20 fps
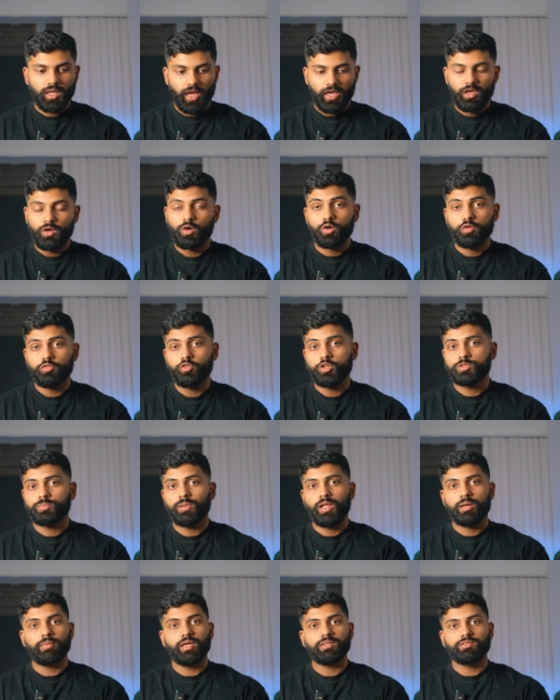a whole foods
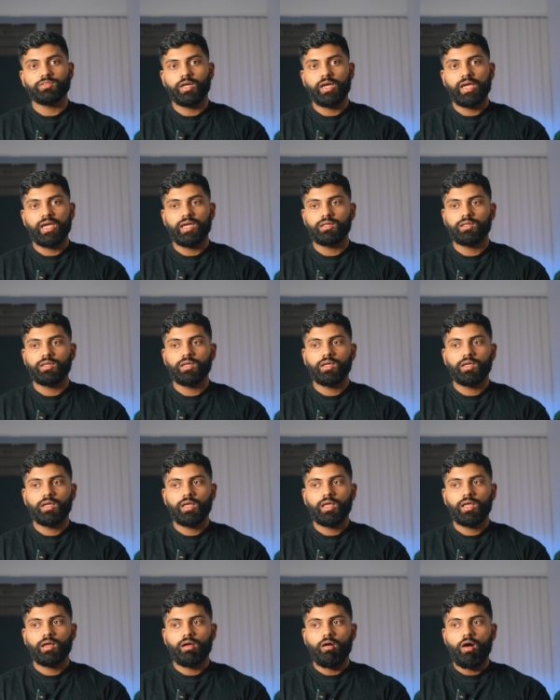plant-based diet,
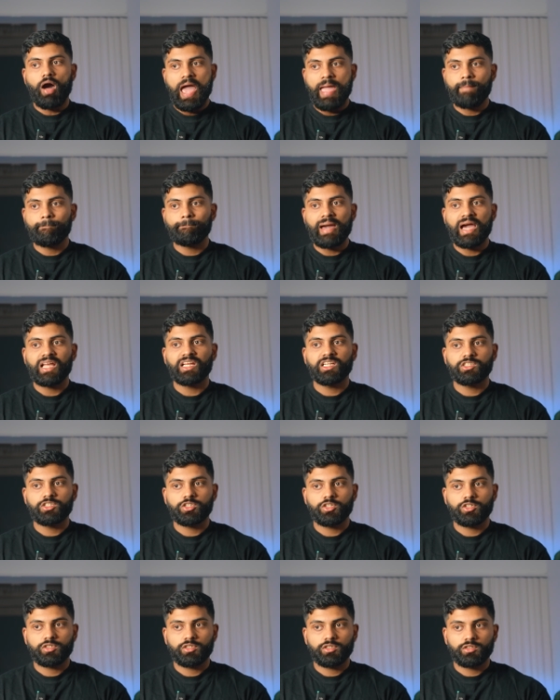I
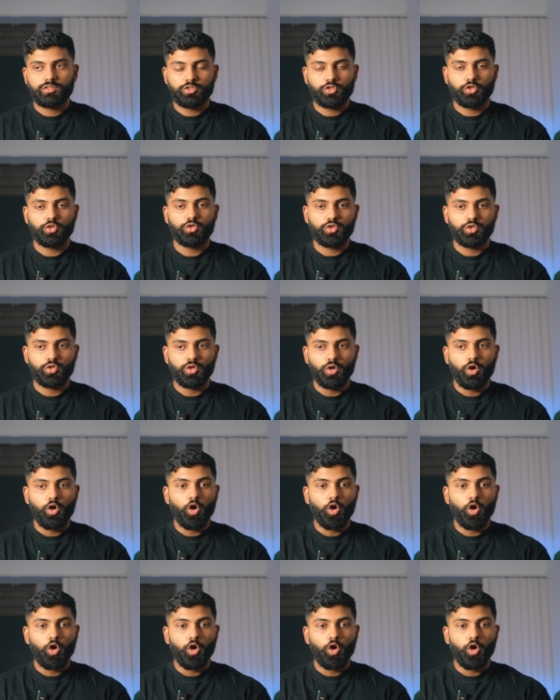managed to